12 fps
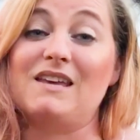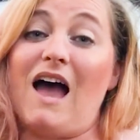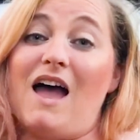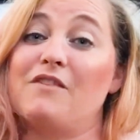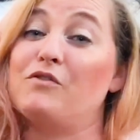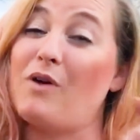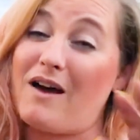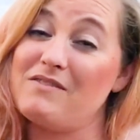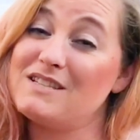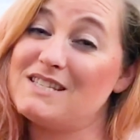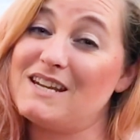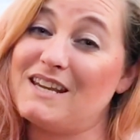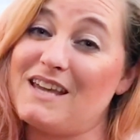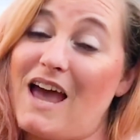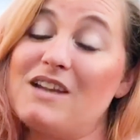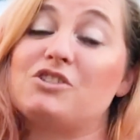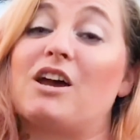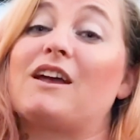Yeah, if you haven't seen it
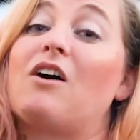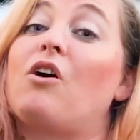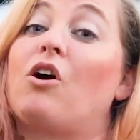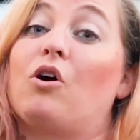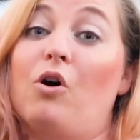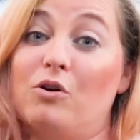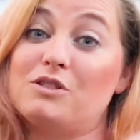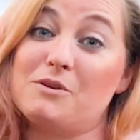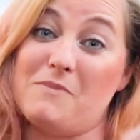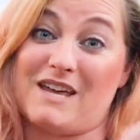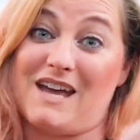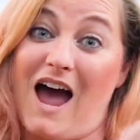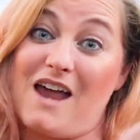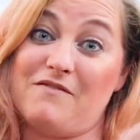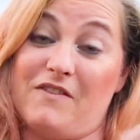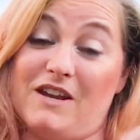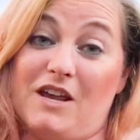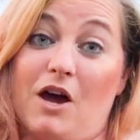yet, check out our ultimate guide
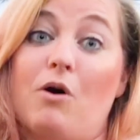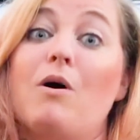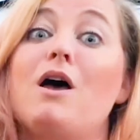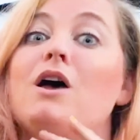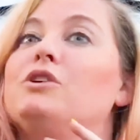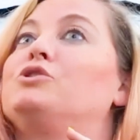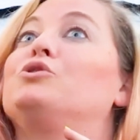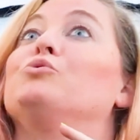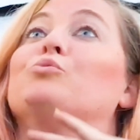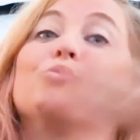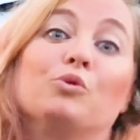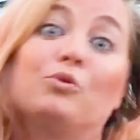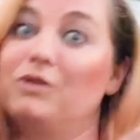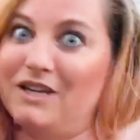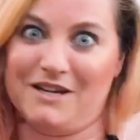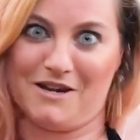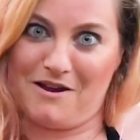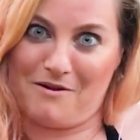video to
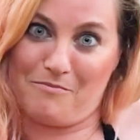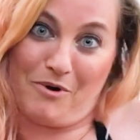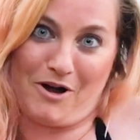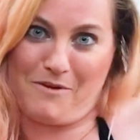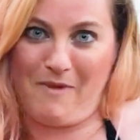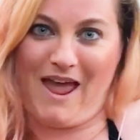ruling Burning